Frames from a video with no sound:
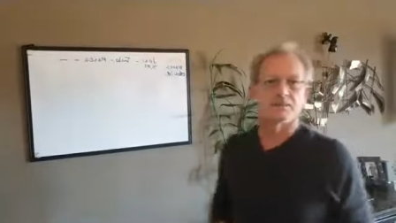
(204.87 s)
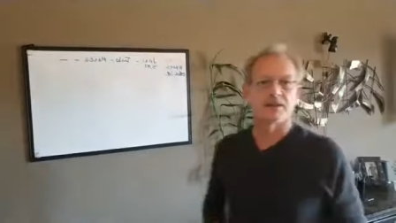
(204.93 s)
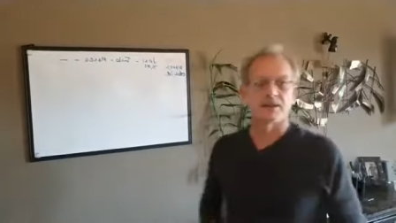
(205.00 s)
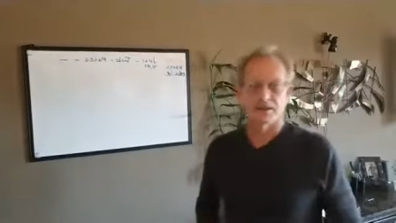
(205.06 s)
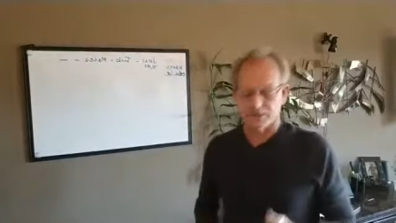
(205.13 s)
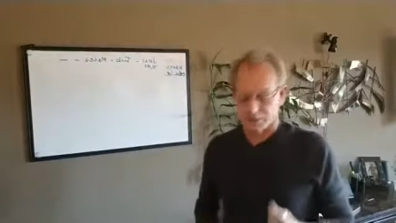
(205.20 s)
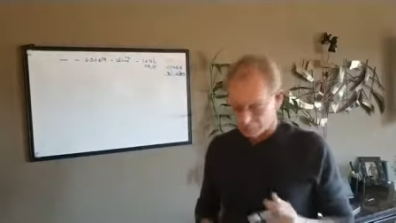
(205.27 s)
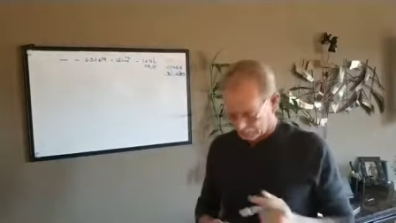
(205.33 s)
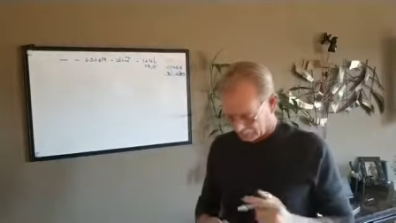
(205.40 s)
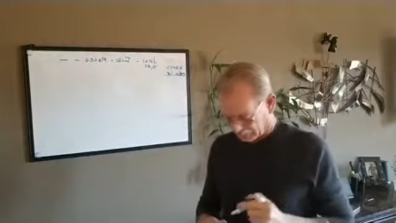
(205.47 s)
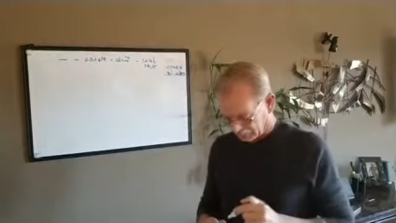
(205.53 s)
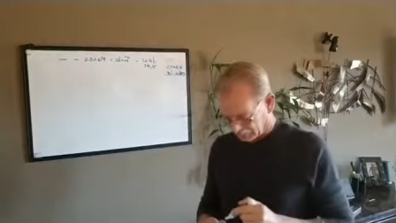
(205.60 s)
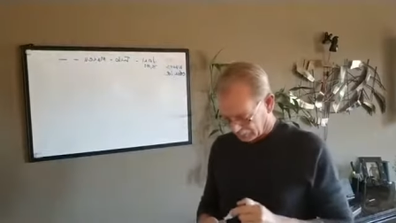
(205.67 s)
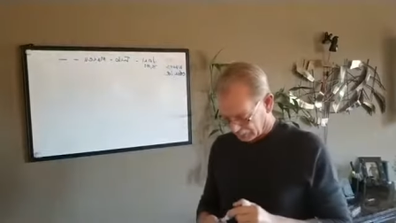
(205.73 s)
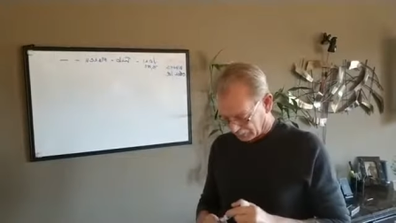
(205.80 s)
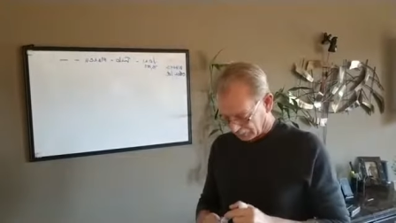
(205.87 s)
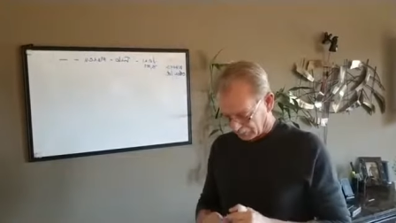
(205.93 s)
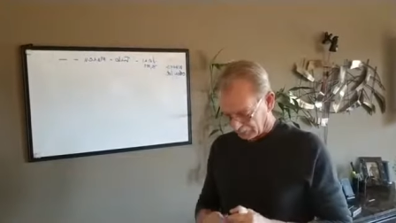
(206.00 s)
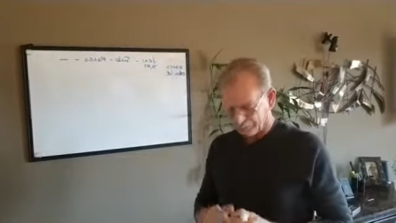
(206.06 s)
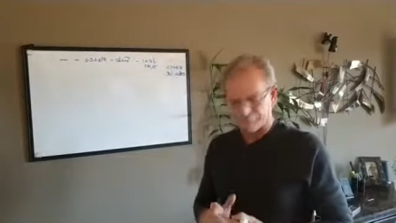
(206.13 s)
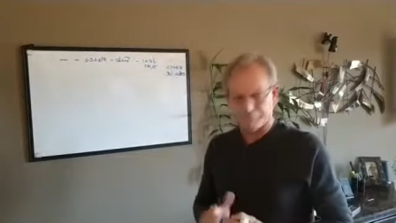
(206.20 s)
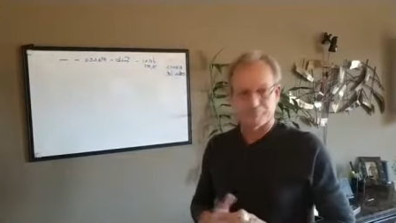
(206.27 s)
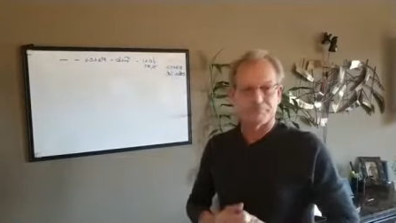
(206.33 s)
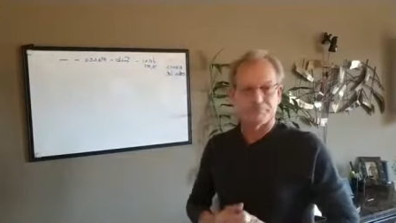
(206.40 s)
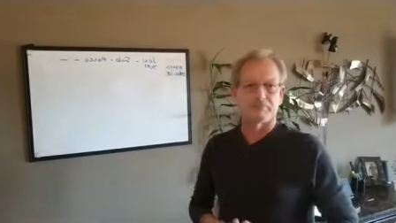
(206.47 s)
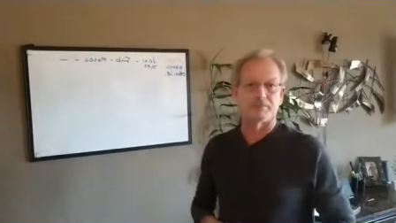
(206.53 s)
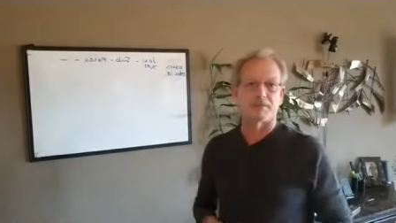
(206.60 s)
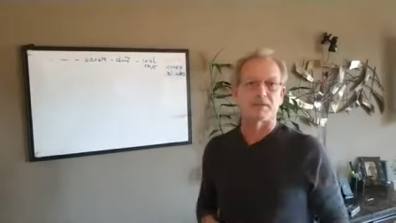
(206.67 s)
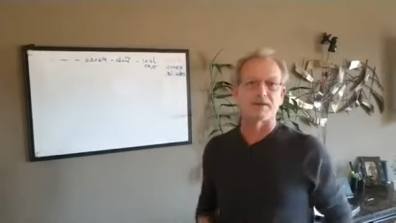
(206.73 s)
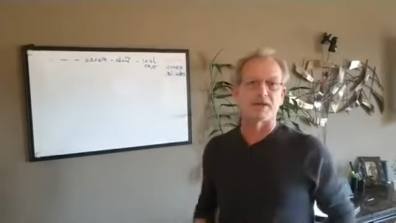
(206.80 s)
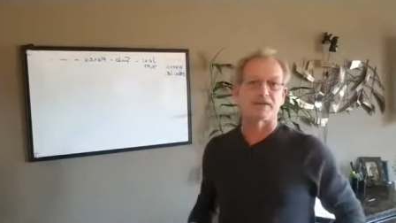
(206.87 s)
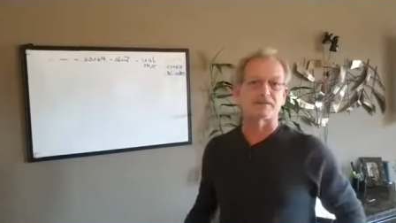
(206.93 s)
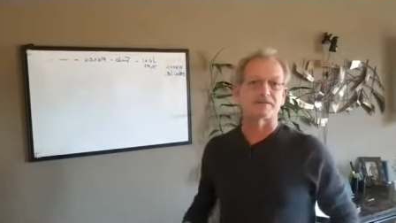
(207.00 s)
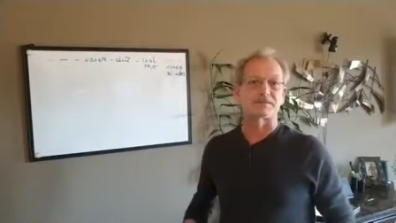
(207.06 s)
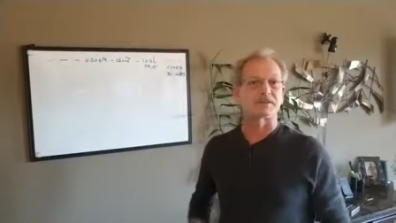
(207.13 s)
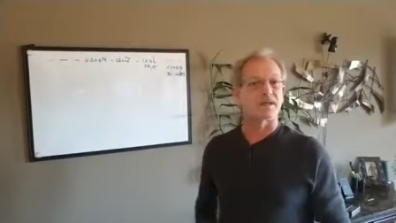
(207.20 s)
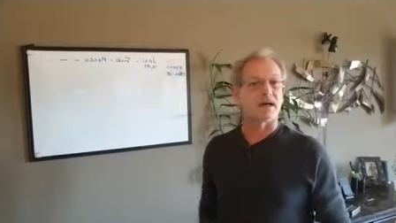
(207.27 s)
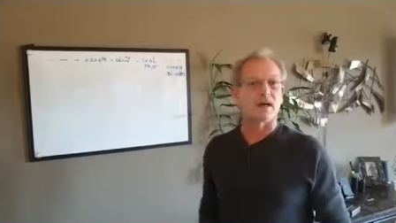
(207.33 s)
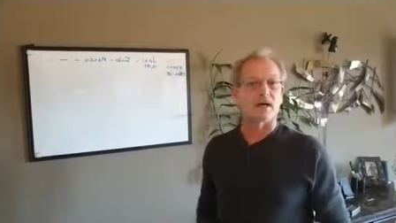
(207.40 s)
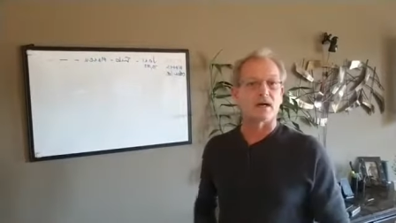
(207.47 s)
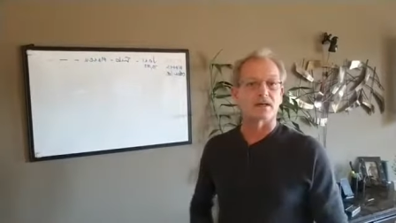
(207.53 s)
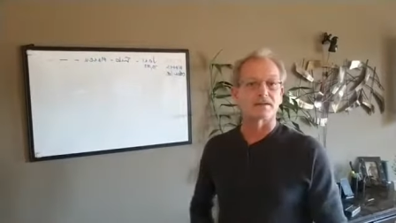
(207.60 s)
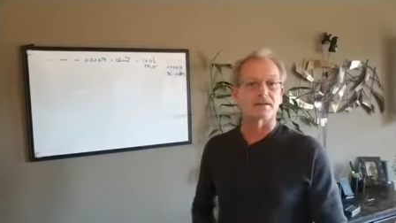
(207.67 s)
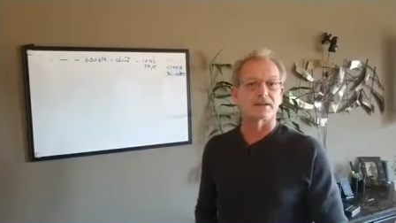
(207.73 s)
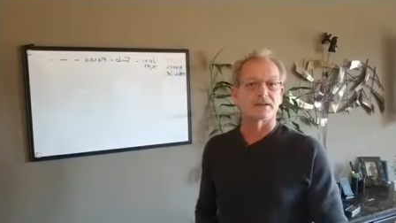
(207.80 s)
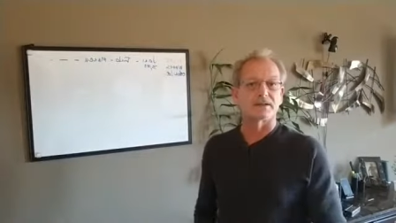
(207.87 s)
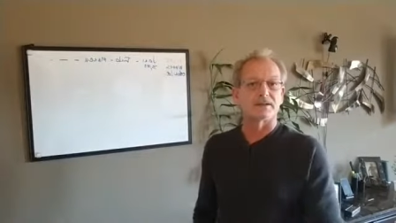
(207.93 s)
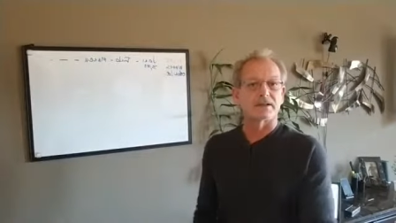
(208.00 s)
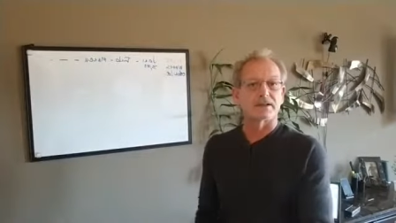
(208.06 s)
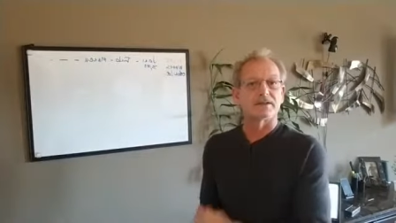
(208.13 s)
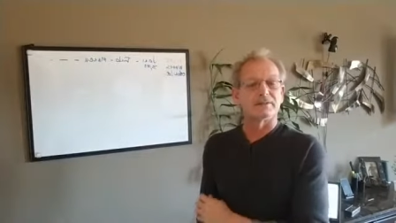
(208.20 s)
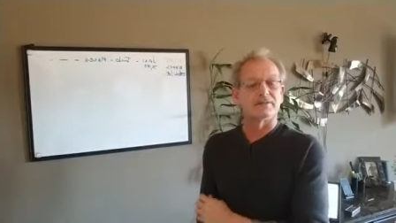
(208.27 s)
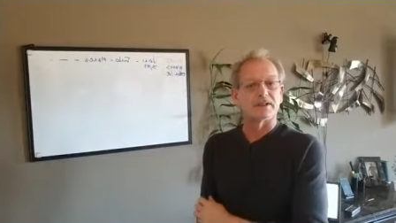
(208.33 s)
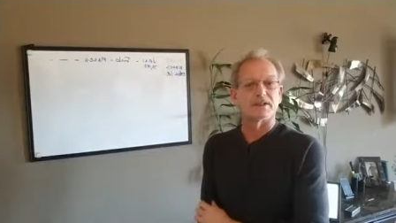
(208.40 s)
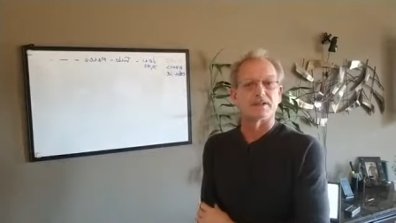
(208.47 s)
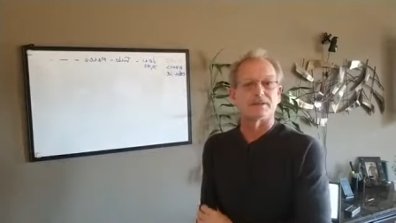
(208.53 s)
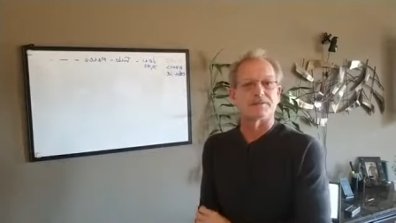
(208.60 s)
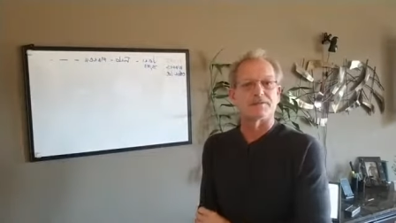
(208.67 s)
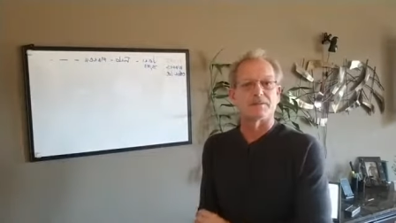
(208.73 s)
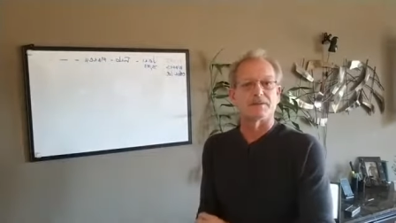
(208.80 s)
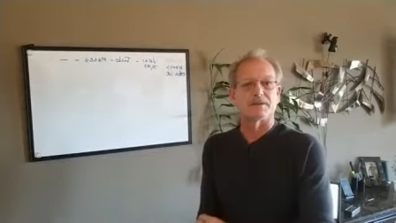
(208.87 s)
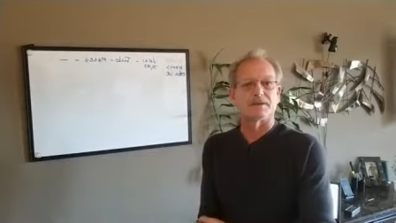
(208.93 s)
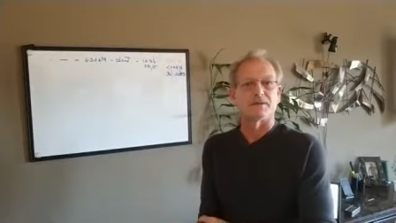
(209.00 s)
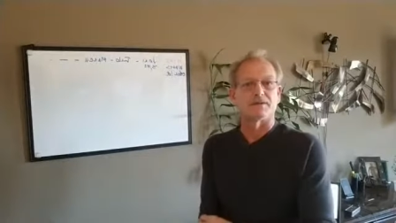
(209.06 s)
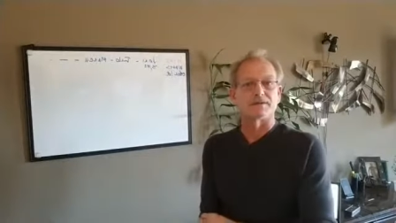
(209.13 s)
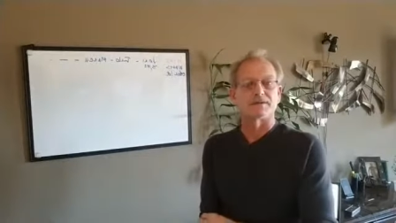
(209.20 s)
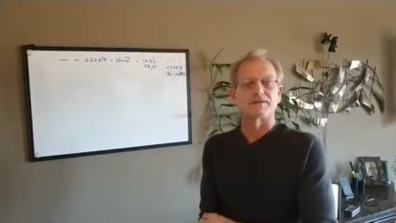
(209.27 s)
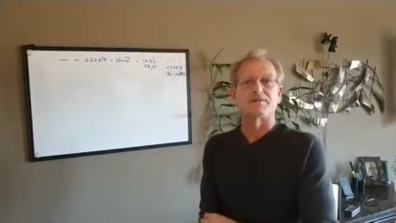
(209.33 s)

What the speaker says: is maybe you have some stocks and you get dividends from those.